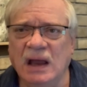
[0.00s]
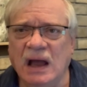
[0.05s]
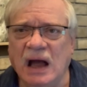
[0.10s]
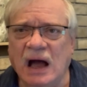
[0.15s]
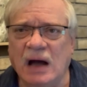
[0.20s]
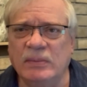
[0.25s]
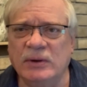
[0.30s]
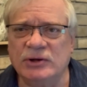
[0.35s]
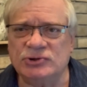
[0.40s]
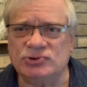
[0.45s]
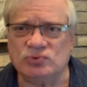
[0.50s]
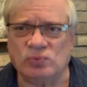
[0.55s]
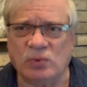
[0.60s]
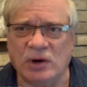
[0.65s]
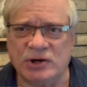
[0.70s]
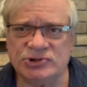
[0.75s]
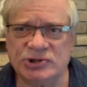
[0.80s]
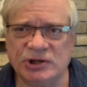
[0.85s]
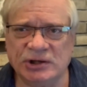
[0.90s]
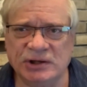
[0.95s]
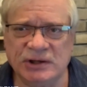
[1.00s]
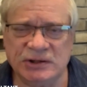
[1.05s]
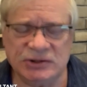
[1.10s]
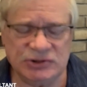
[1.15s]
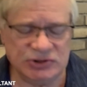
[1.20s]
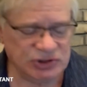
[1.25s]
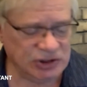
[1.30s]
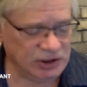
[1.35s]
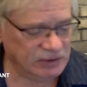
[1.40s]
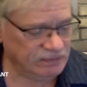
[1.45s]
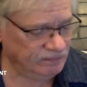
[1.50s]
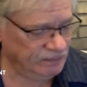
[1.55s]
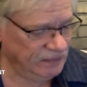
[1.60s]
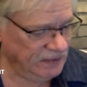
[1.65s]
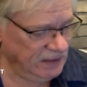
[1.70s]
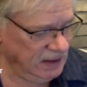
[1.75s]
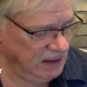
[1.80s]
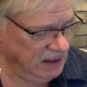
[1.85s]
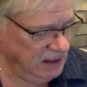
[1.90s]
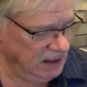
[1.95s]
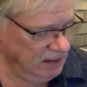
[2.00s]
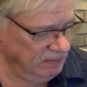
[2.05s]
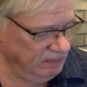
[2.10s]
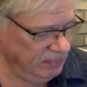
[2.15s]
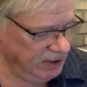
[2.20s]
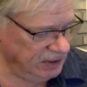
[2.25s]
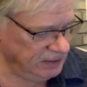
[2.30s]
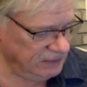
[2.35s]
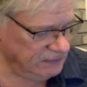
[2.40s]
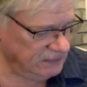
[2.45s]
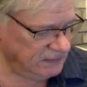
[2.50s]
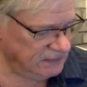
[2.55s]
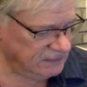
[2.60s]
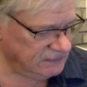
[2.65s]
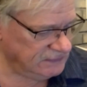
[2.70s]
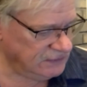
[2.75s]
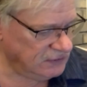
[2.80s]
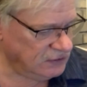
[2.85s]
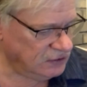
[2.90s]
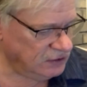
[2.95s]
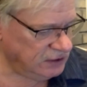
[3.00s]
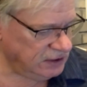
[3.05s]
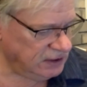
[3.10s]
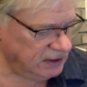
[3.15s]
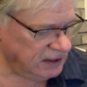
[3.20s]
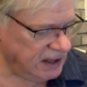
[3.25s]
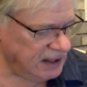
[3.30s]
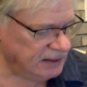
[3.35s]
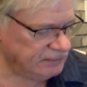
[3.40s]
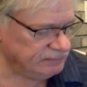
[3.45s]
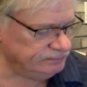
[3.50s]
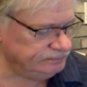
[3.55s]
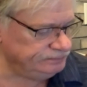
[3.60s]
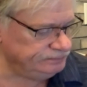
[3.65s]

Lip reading: how much Russia can ship. But still looking at